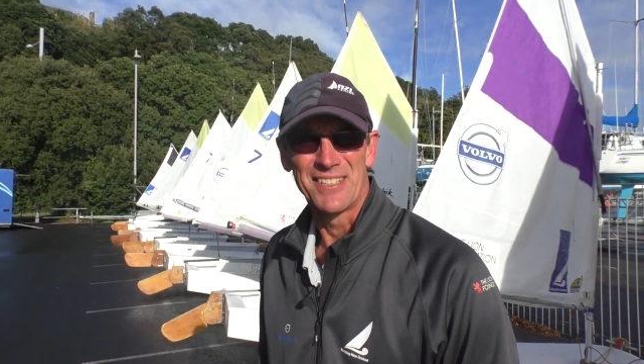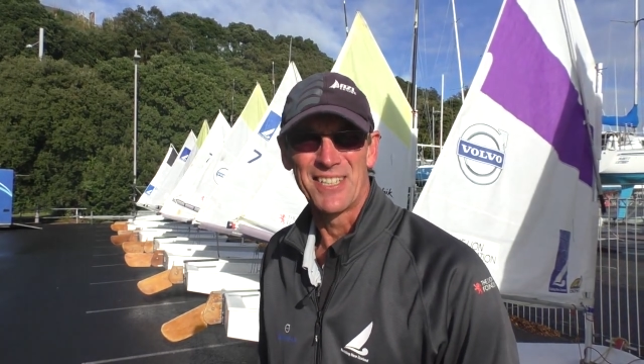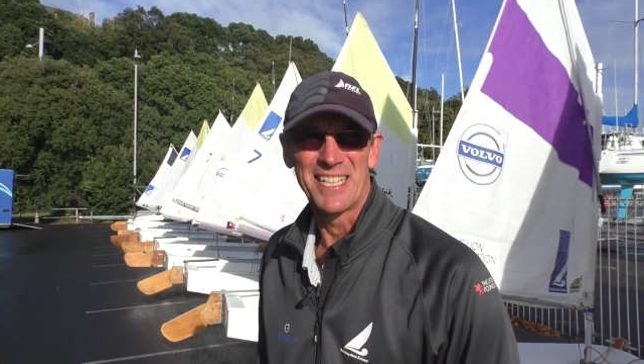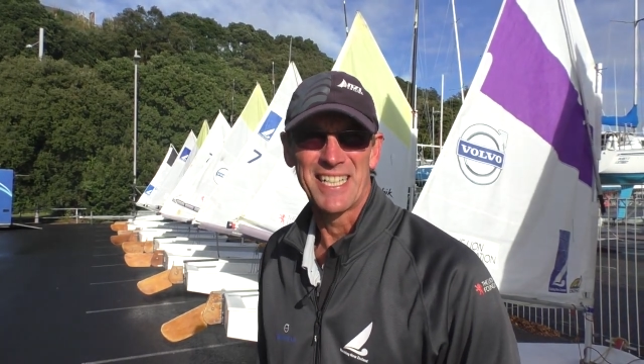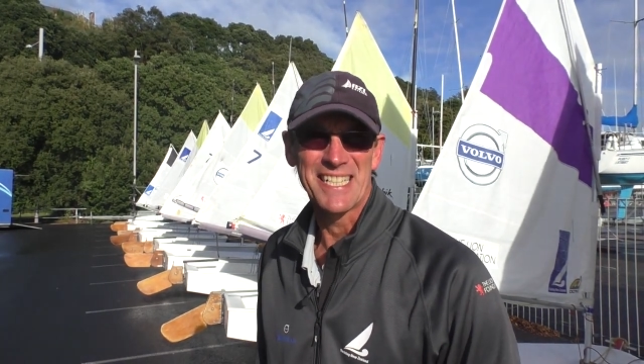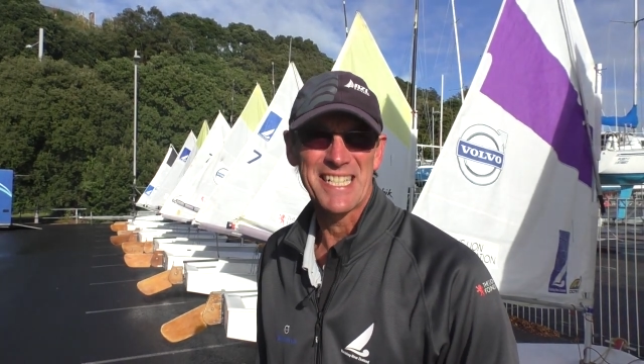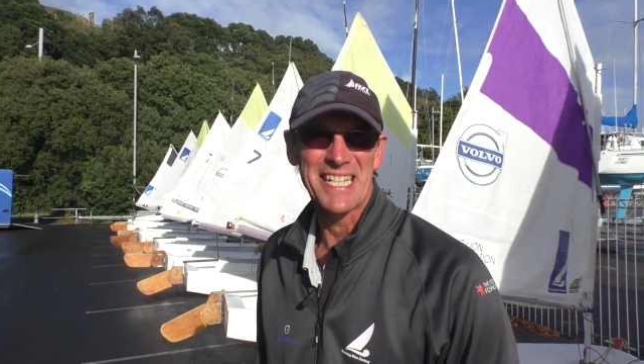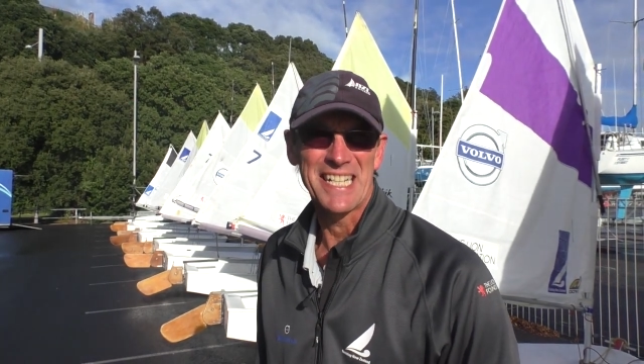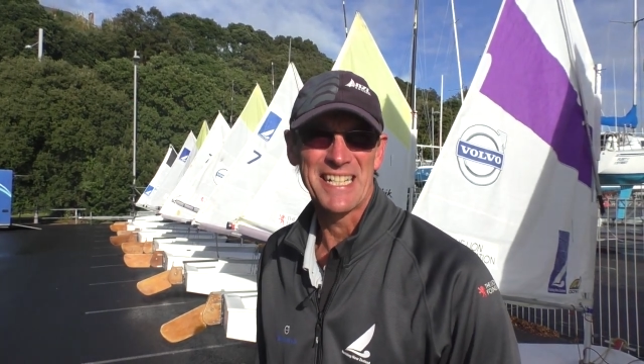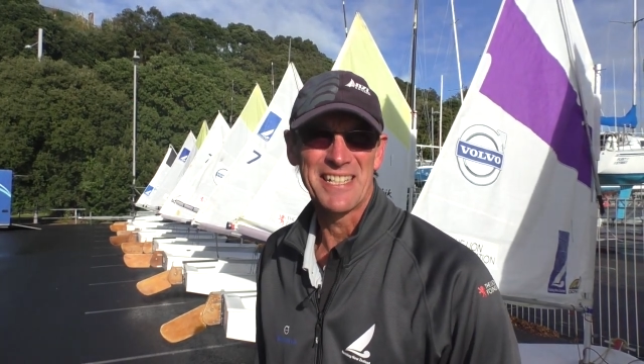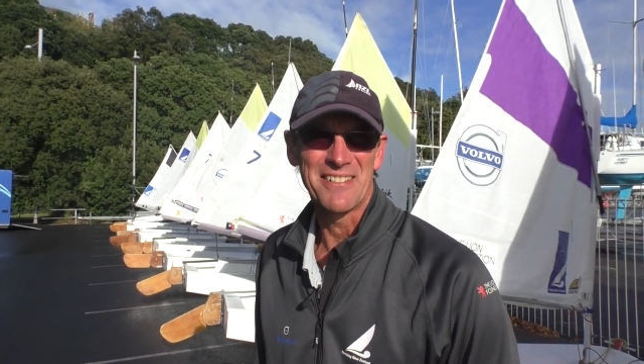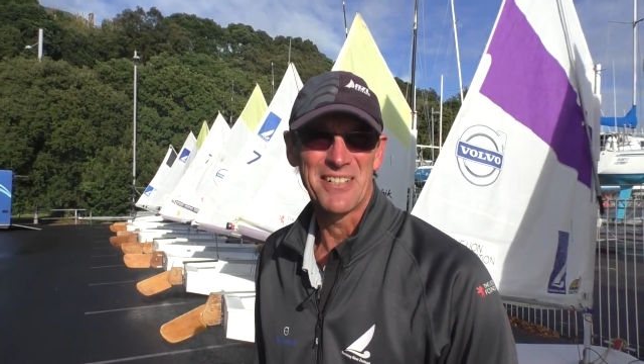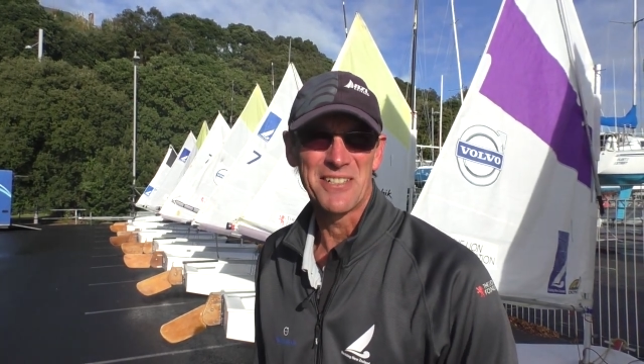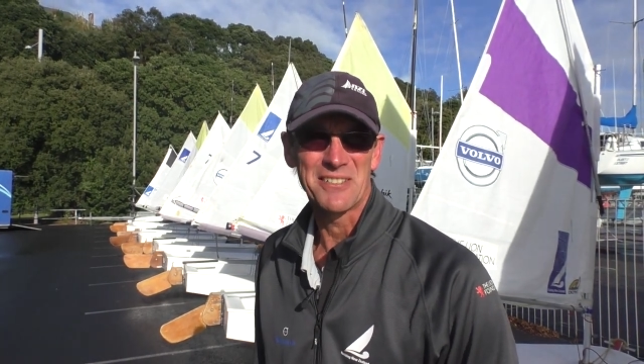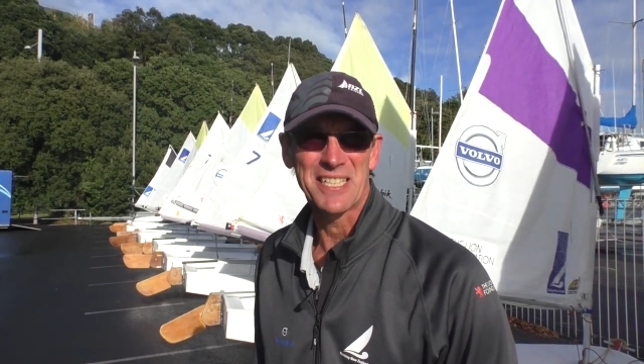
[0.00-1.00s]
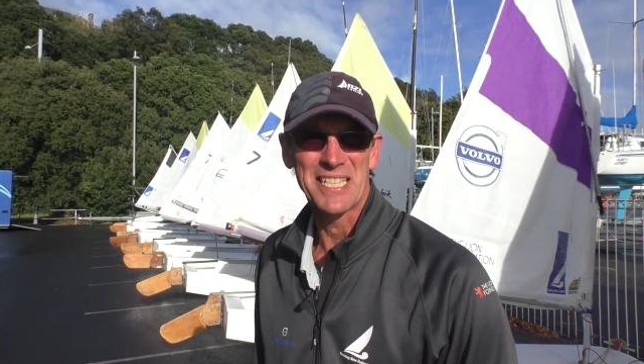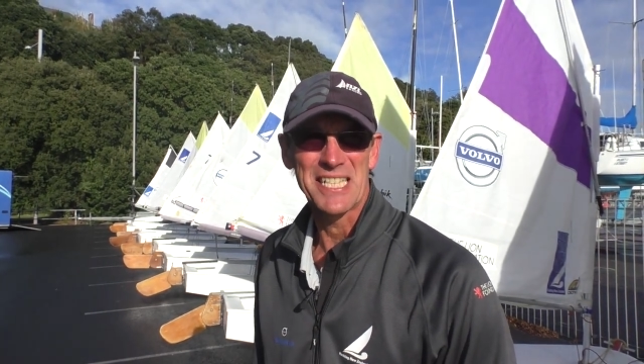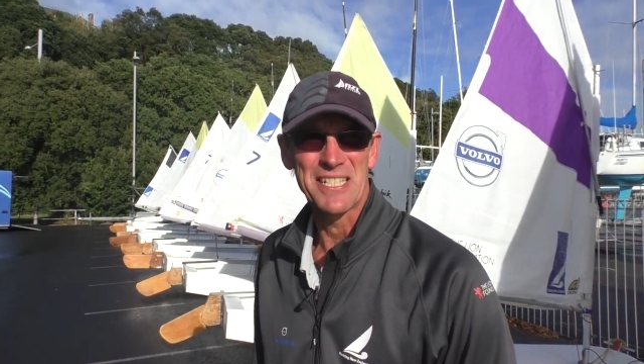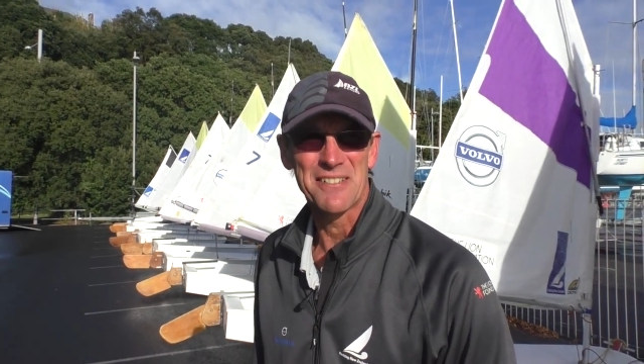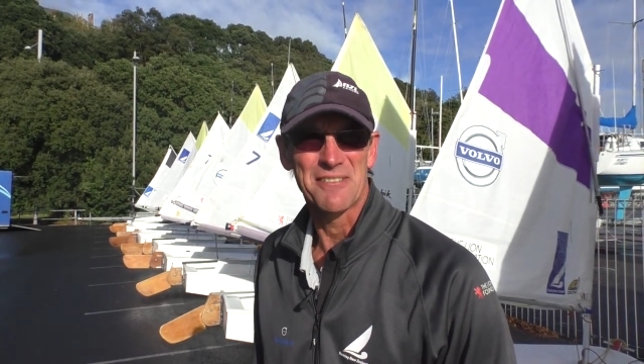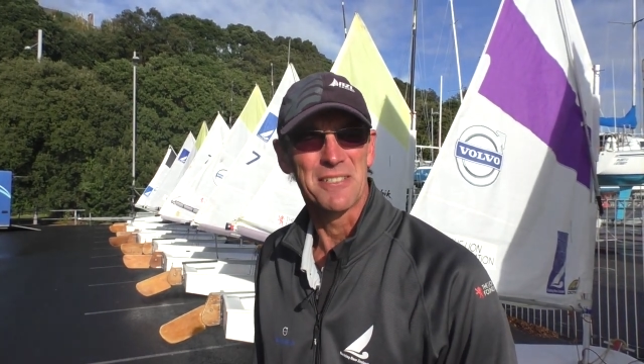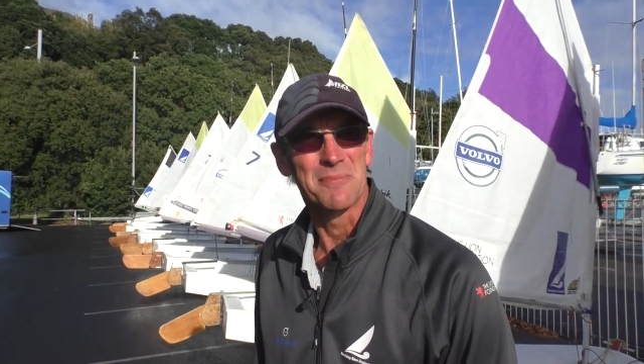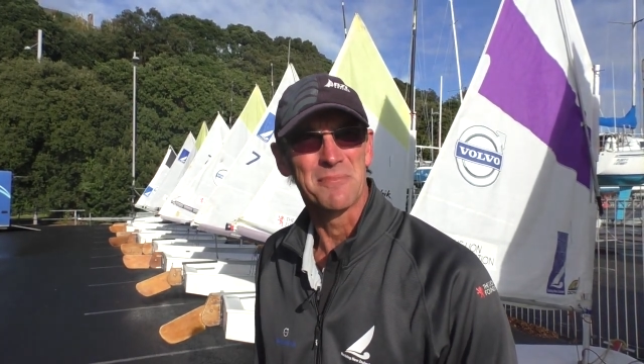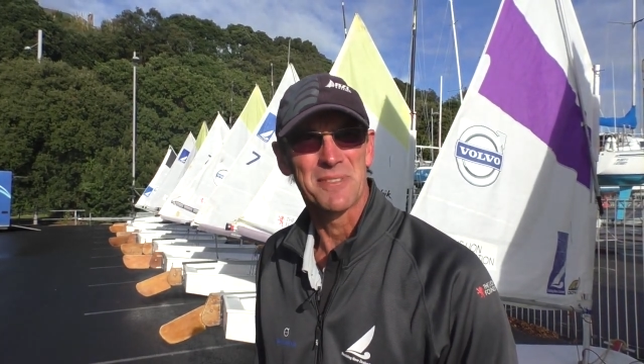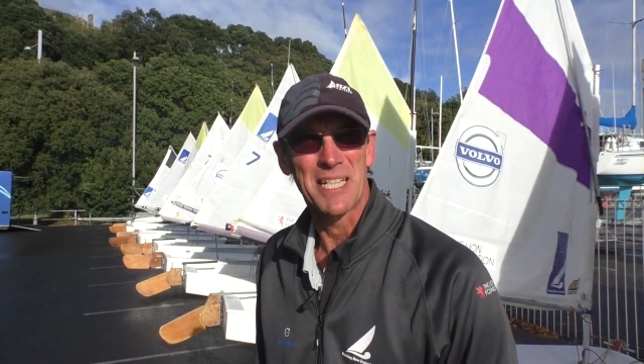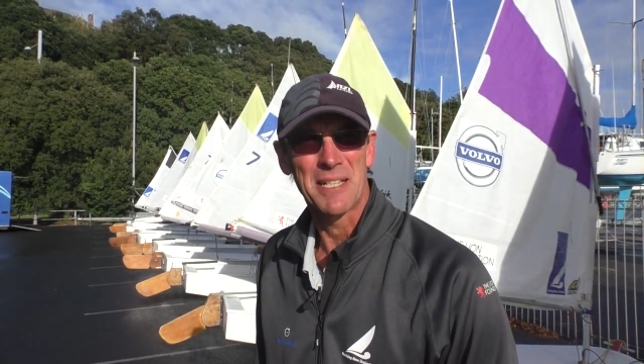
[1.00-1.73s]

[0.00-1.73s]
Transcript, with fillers: 9 and 10 year old kids from